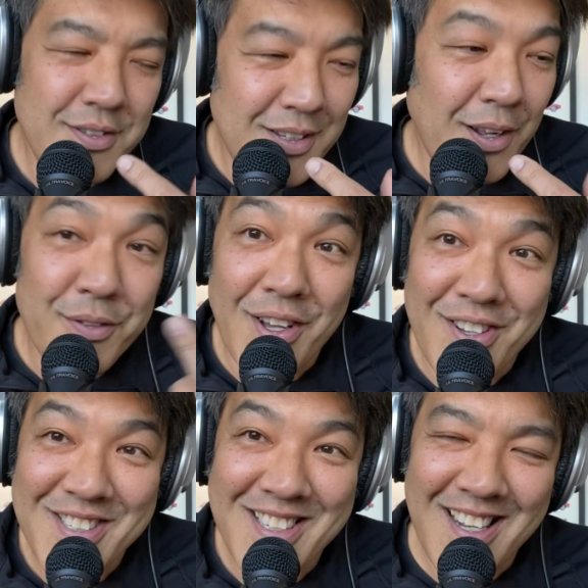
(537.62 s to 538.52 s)
stuff
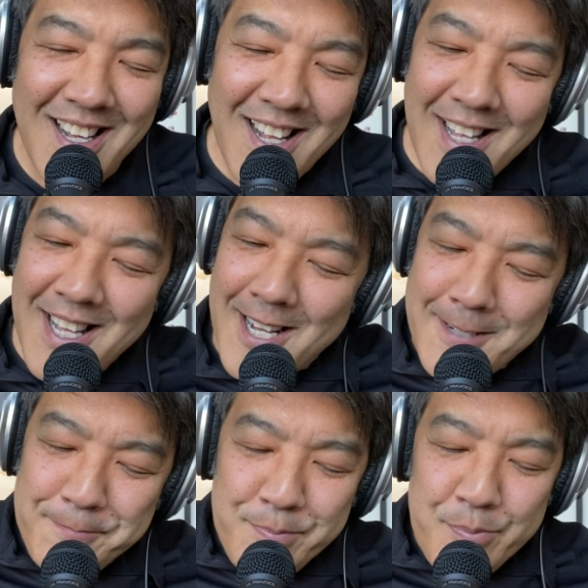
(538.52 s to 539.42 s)
nose, yeah.
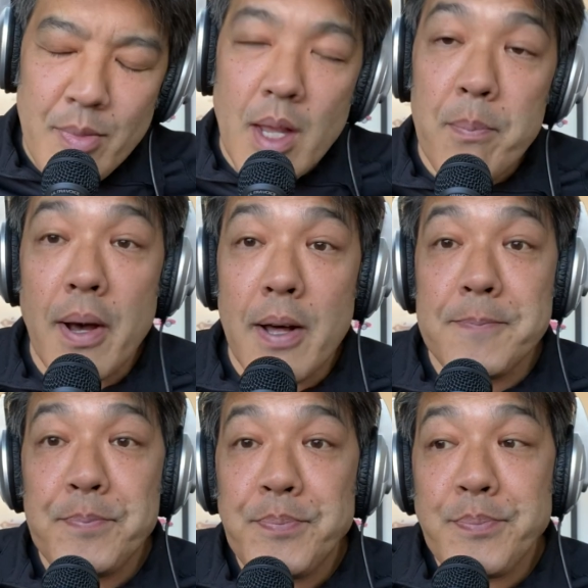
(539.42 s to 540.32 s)
Um,
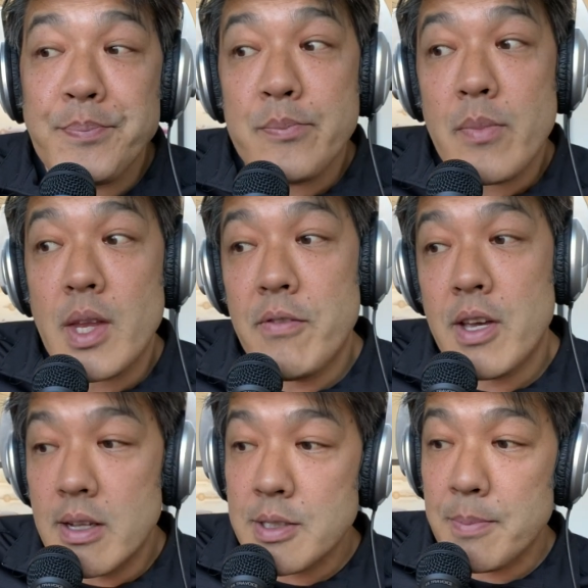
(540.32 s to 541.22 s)
but if you
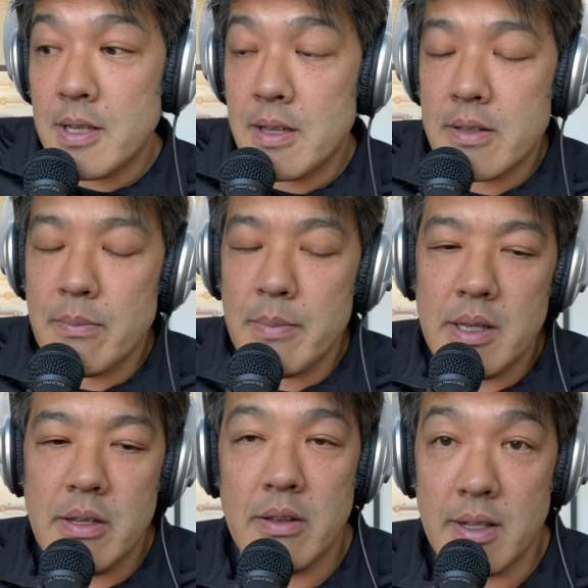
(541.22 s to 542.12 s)
can't smell it, doesn't
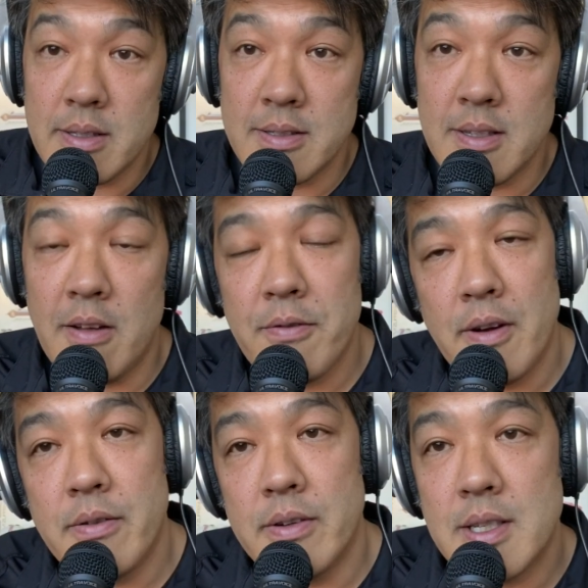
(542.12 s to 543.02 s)
mean it doesn't have
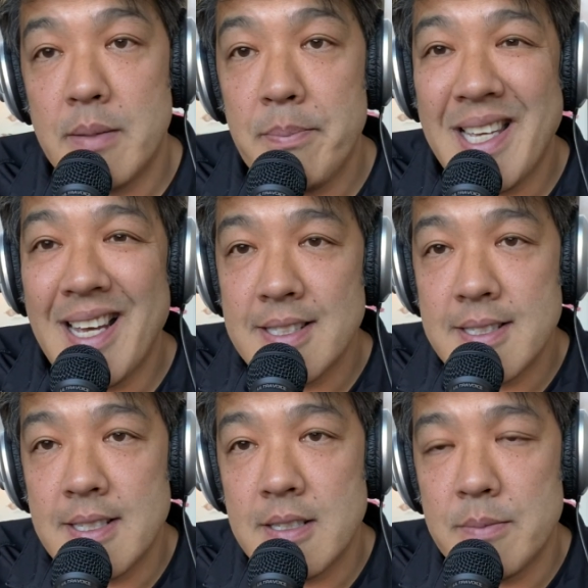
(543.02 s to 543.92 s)
fragrance. It can be
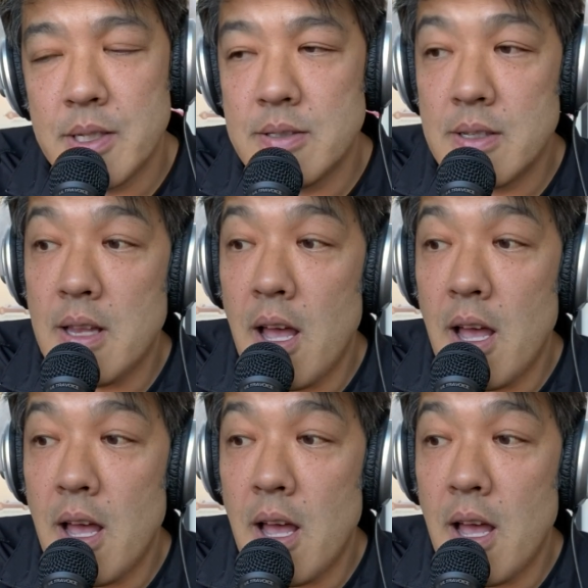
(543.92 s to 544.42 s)
unscented because you can